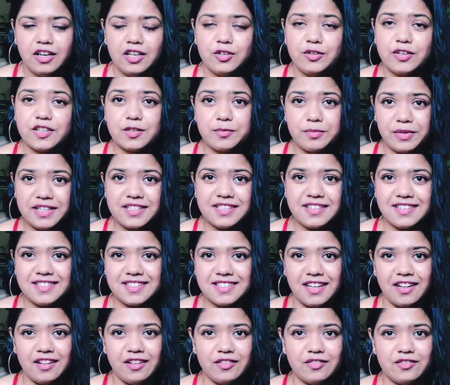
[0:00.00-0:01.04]
to express
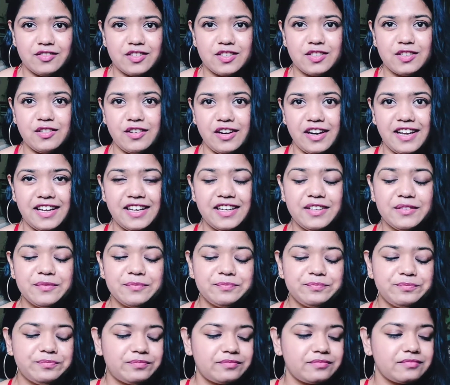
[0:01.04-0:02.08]
ourselves,
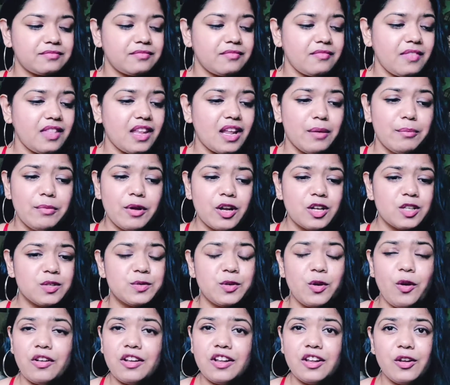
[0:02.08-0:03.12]
right? Because
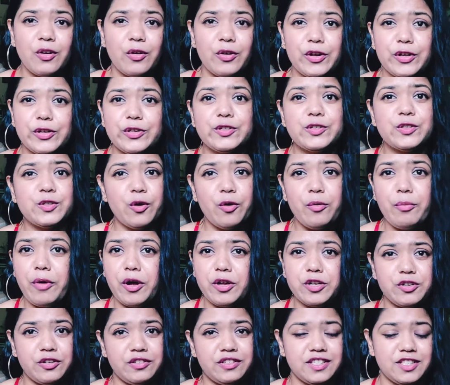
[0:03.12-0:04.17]
we all are learning so
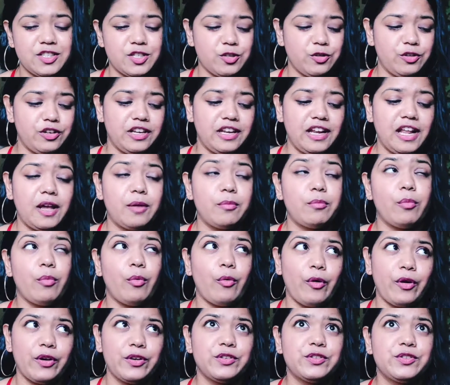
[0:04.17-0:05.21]
much on this journey, like,
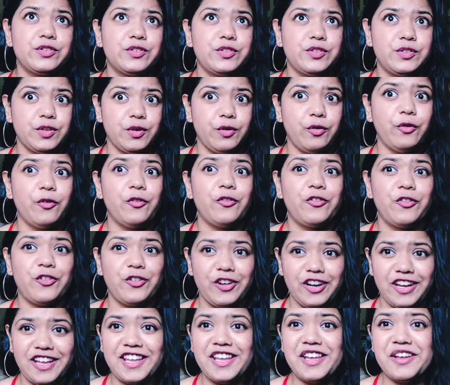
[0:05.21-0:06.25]
boy, so
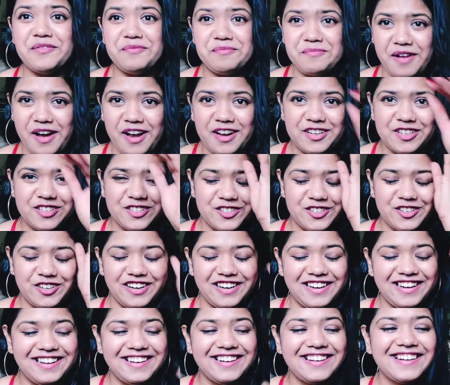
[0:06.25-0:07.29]
freaking much,
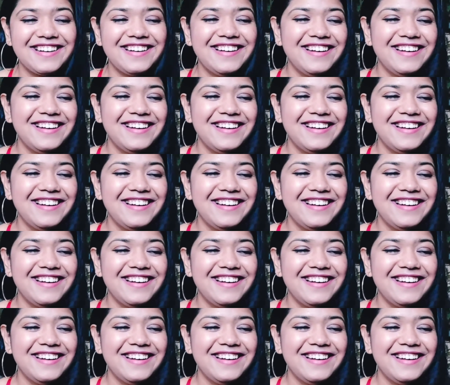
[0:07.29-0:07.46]
right?